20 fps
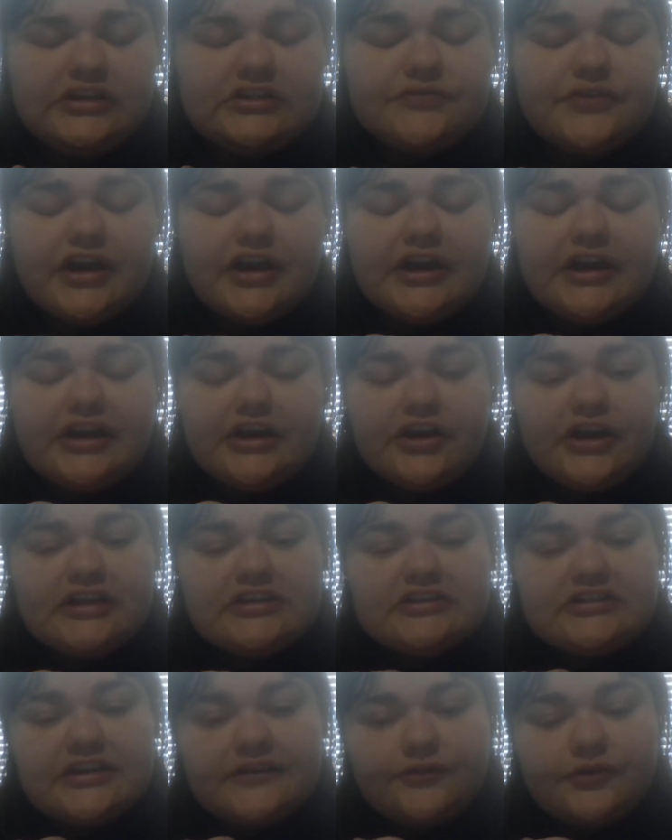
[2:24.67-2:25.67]
is very
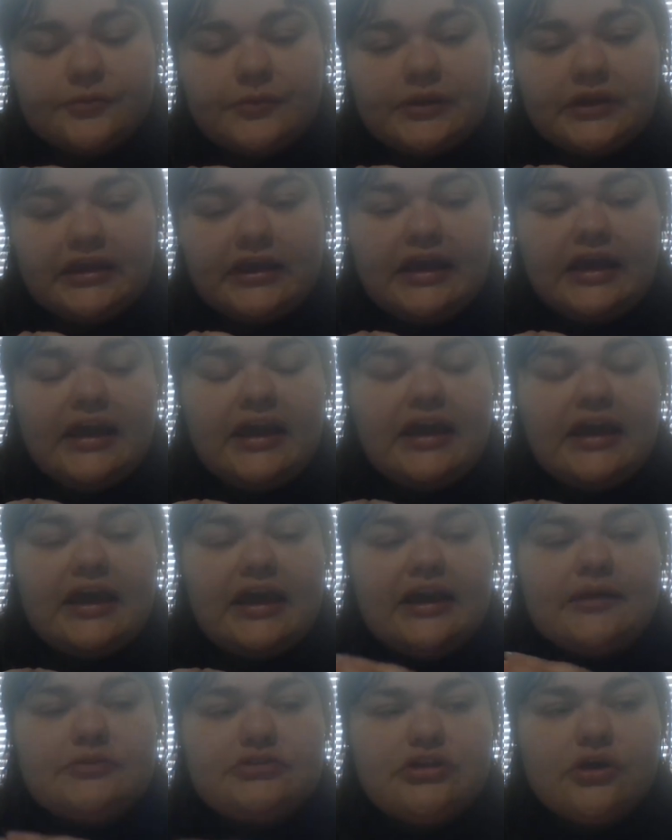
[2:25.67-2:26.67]
interesting for me.
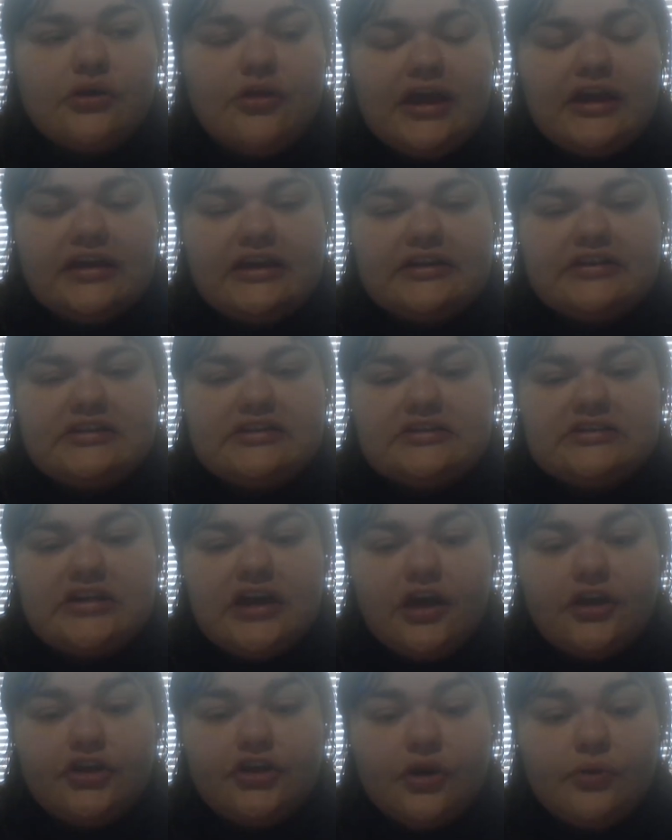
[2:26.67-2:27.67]
And I'm so glad I get to
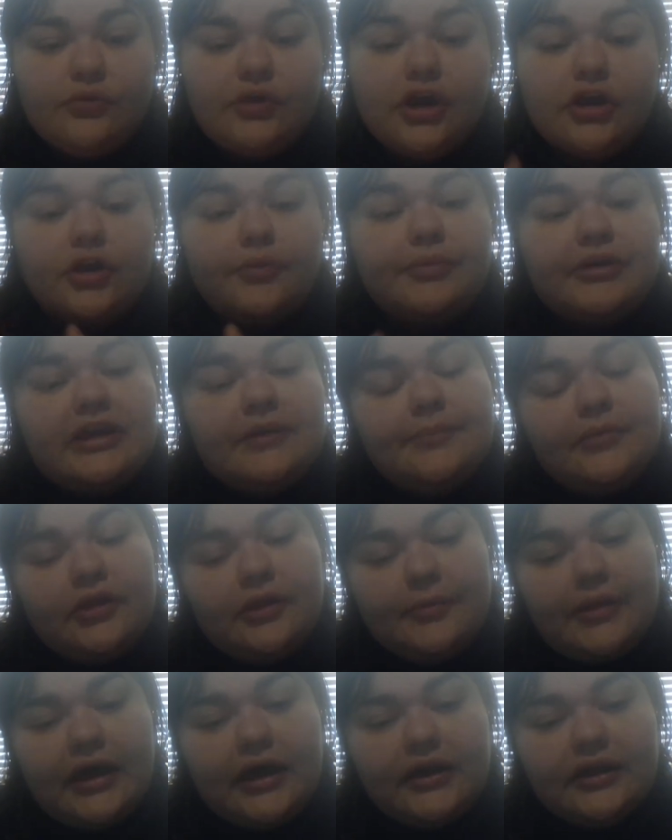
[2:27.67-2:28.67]
tell, you know, younger
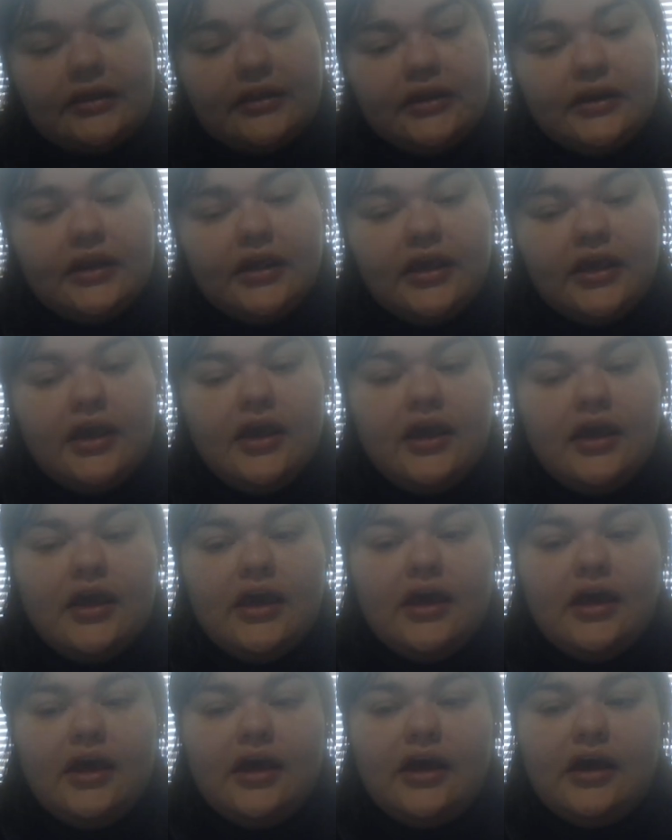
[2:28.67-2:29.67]
people about it.
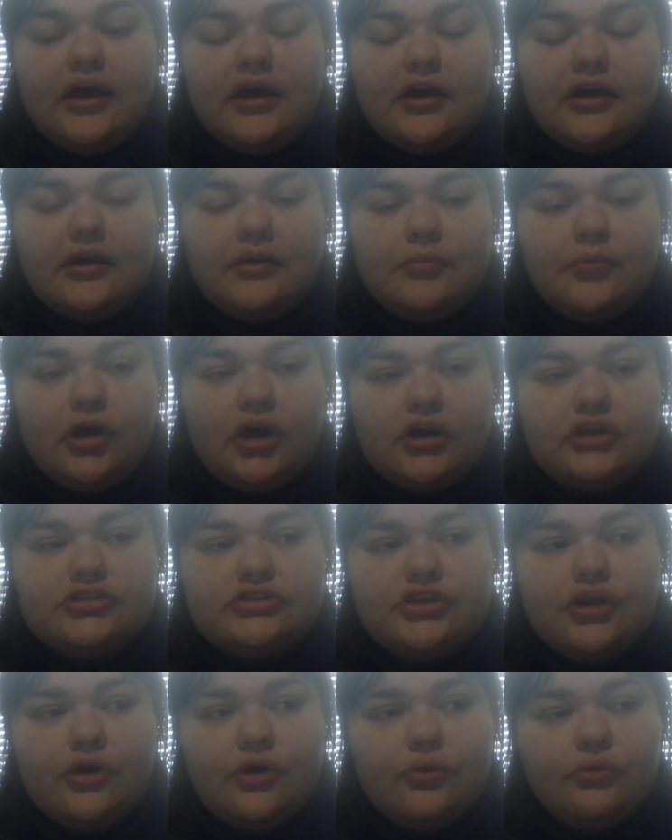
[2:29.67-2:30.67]
Um,
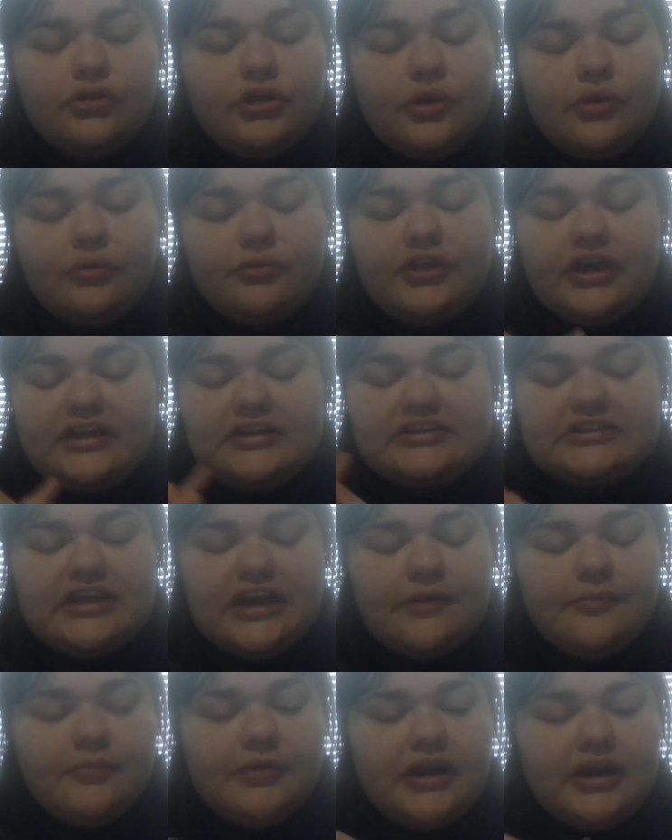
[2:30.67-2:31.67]
also, you know, with that
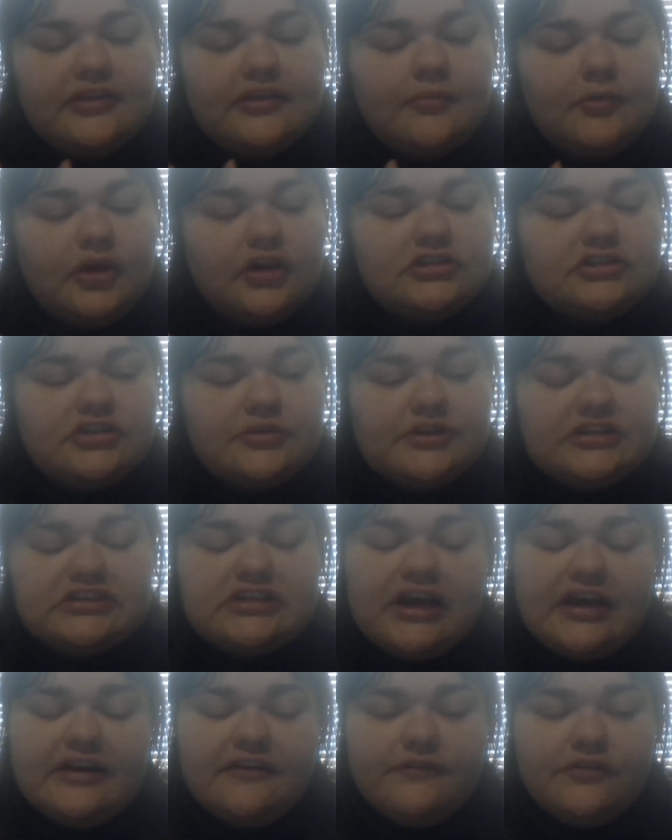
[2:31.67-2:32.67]
same breath, I'm also
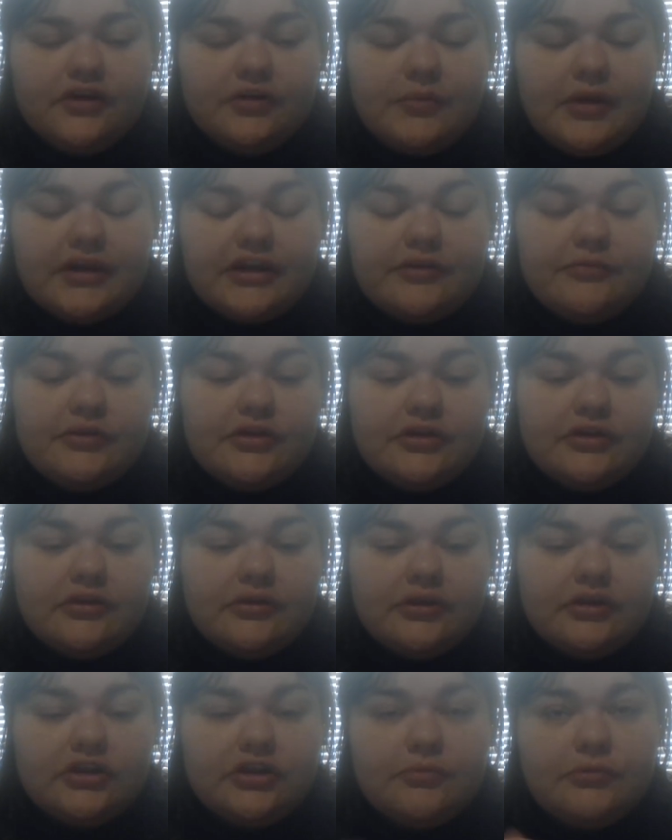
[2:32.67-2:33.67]
excited for my community
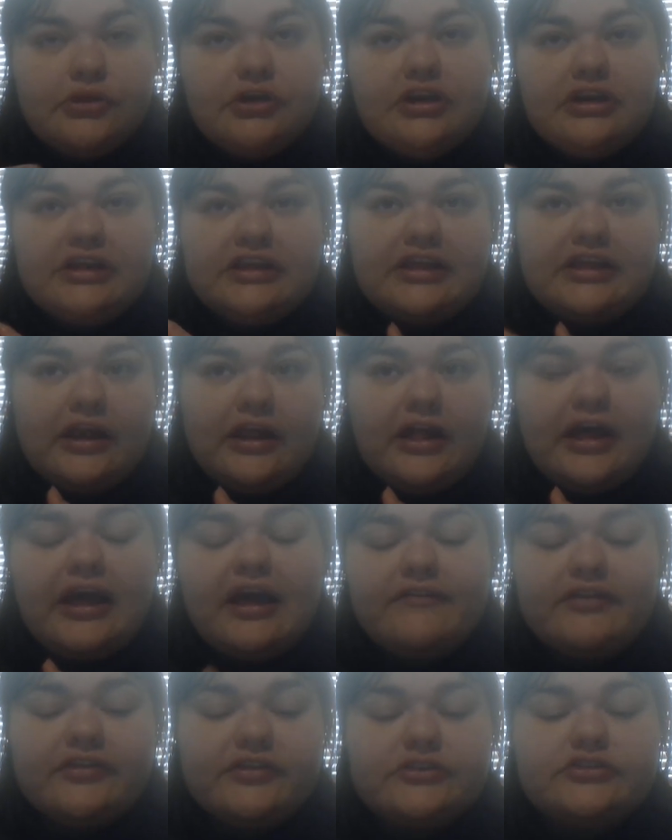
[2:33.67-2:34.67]
community that I'll
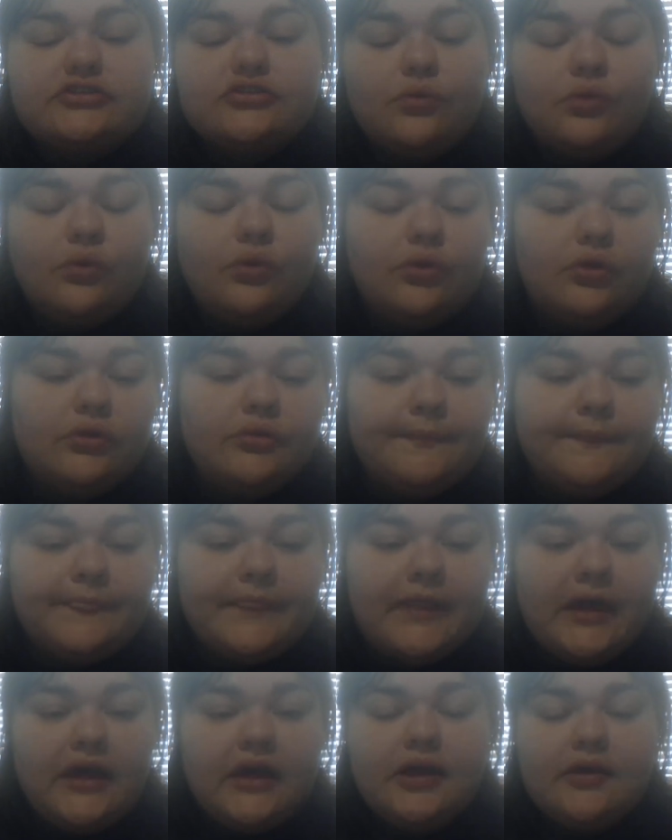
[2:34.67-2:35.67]
have in the school.
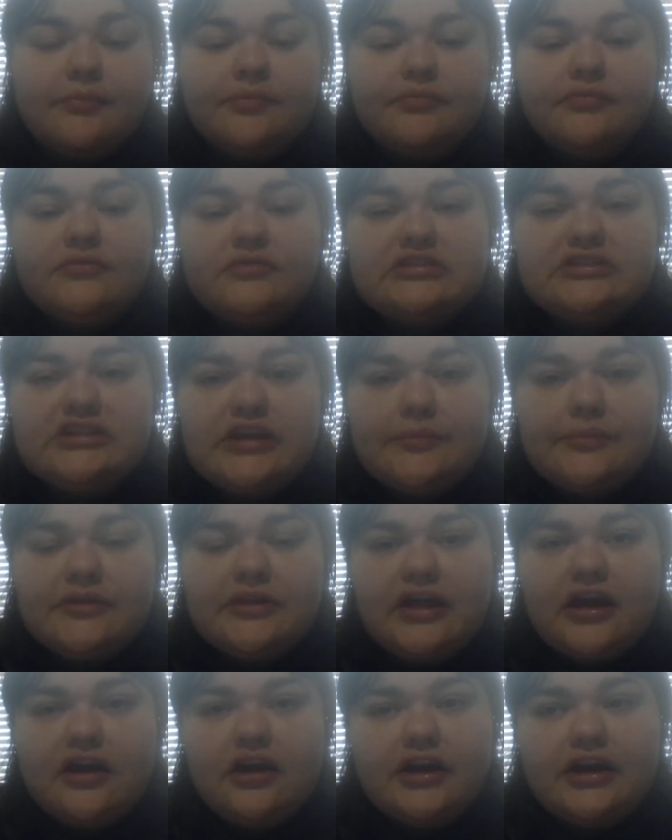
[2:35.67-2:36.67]
Um,
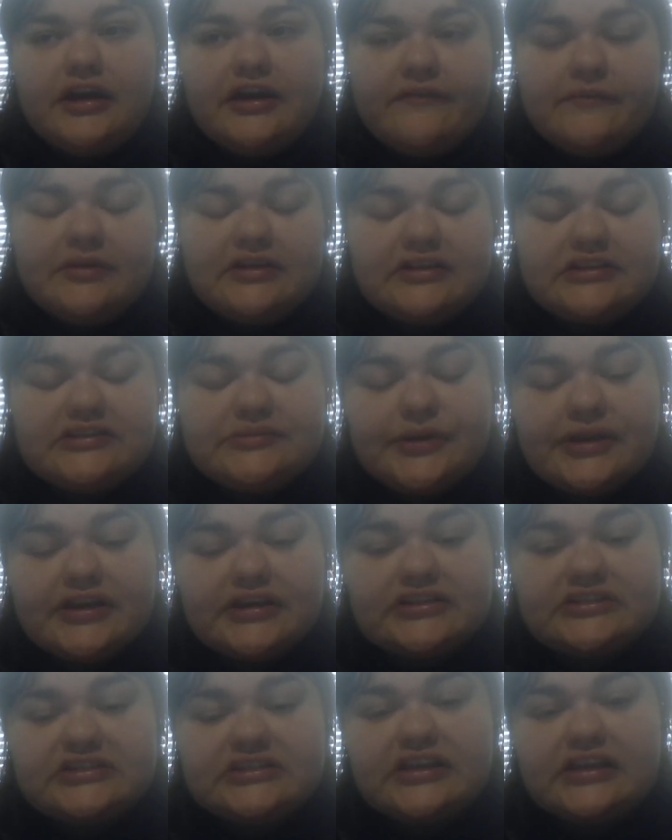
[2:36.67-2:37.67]
something I already have been
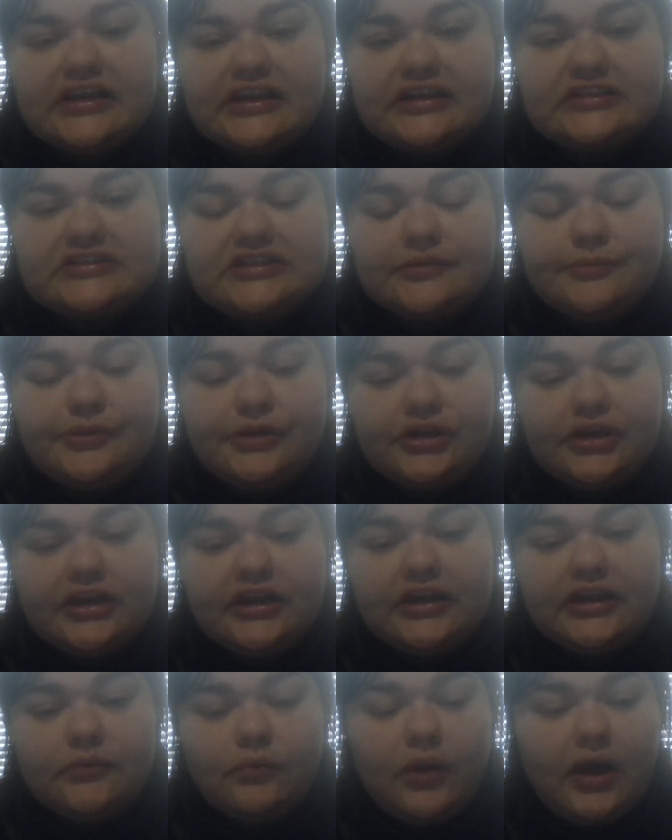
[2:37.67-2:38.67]
experiencing is
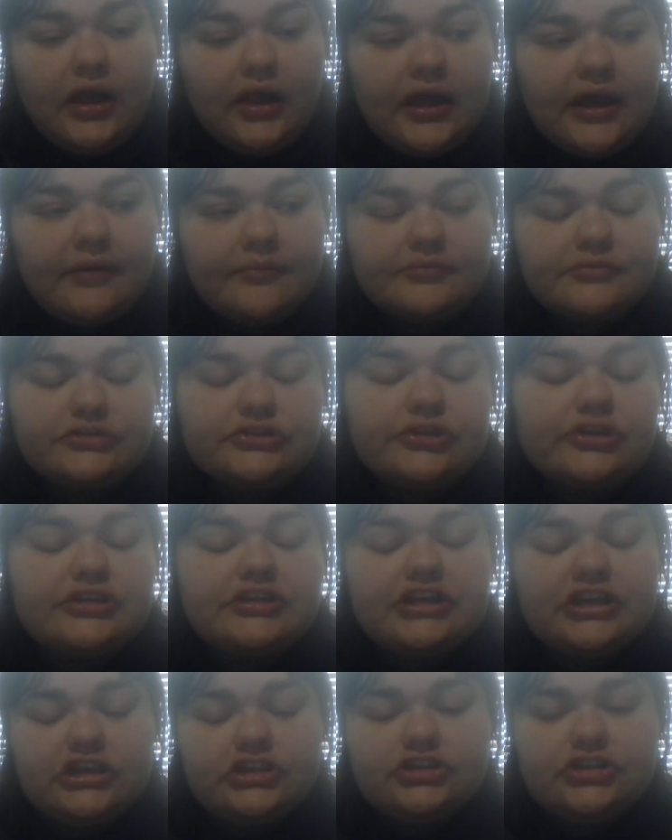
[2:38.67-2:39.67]
community while I'm
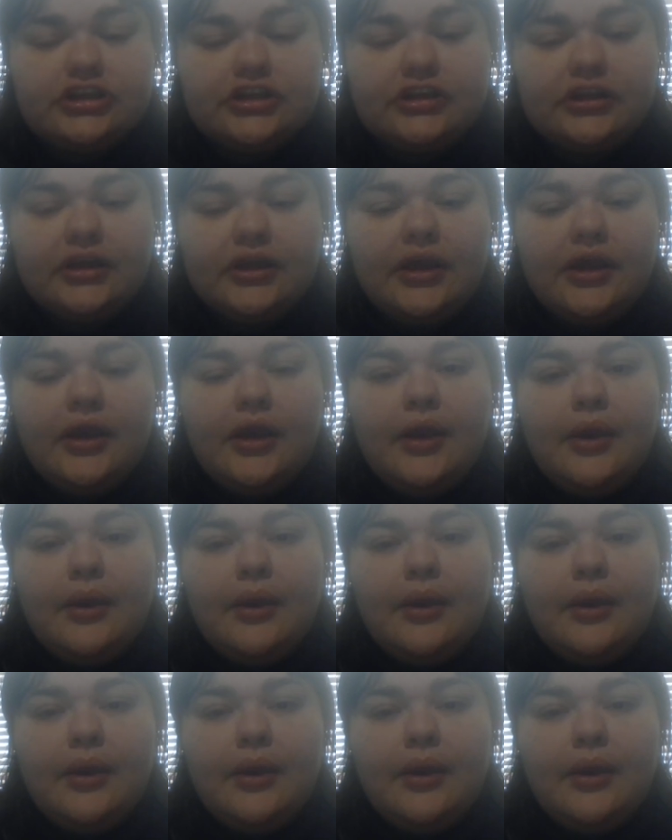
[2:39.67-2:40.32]
student teaching,